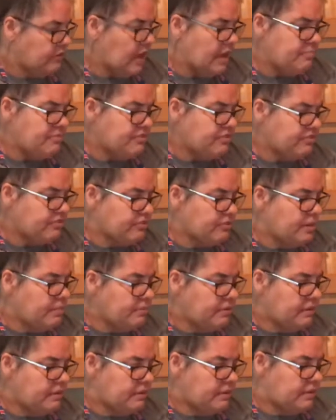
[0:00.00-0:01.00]
just
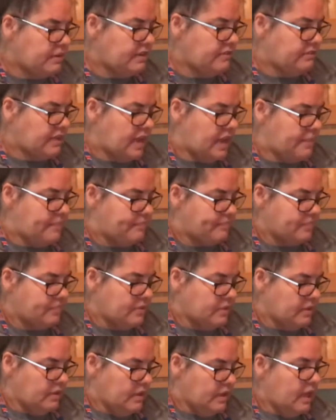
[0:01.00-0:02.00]
crumbling these up,
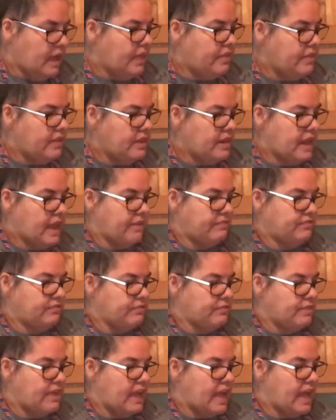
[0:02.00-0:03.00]
and then after
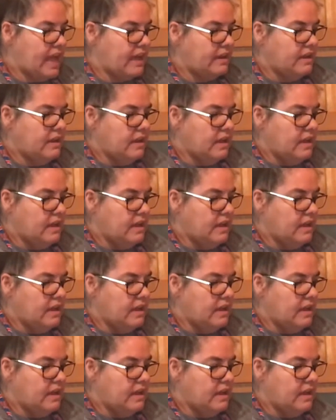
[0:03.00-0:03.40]
that,